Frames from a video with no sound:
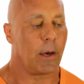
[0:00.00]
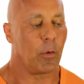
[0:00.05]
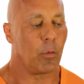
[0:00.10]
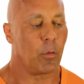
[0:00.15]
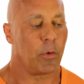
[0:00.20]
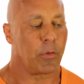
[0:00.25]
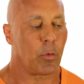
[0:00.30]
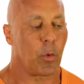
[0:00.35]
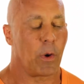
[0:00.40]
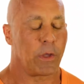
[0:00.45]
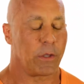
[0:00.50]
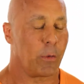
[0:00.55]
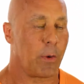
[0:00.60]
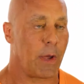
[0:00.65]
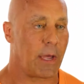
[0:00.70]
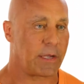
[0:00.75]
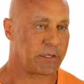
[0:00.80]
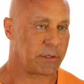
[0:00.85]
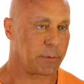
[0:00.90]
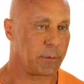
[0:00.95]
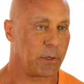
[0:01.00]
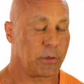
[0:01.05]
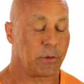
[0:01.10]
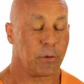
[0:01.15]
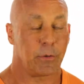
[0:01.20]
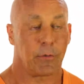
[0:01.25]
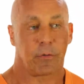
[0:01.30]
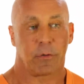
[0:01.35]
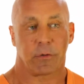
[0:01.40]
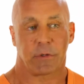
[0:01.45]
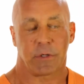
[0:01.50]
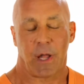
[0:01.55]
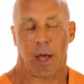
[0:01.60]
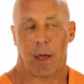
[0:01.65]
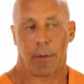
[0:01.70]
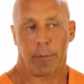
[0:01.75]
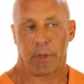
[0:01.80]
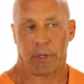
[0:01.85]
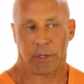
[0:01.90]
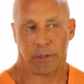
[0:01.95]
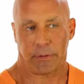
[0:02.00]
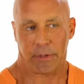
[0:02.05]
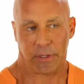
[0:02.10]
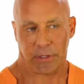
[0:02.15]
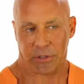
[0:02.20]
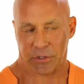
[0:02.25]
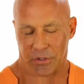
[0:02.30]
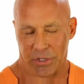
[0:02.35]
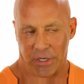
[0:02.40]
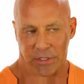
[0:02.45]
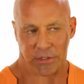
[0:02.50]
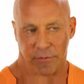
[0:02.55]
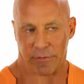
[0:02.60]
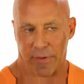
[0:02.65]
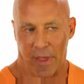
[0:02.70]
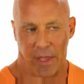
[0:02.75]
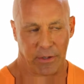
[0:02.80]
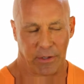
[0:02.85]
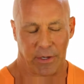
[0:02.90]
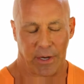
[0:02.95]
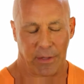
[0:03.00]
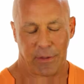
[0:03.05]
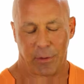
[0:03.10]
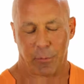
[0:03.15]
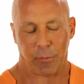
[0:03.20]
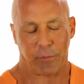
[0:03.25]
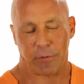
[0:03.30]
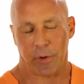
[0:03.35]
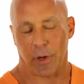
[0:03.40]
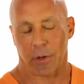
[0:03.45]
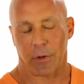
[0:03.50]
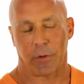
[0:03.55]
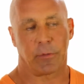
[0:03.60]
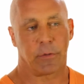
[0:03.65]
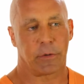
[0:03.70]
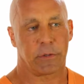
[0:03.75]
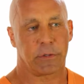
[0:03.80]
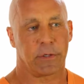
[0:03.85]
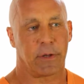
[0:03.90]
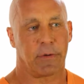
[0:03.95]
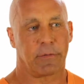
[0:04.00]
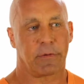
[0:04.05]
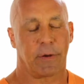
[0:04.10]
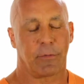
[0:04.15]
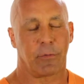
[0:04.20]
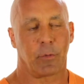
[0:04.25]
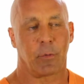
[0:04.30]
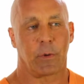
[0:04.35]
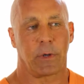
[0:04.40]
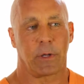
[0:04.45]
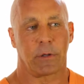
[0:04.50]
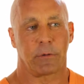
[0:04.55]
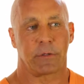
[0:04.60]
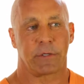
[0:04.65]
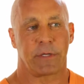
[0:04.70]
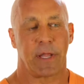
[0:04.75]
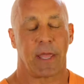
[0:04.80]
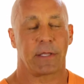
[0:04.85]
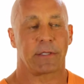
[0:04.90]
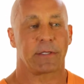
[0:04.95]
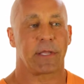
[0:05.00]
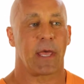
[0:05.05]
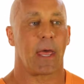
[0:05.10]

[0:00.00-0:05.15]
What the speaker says: with what you ask them to do if there's not been an exchange of value. And I think we've gone over this enough to everyone understands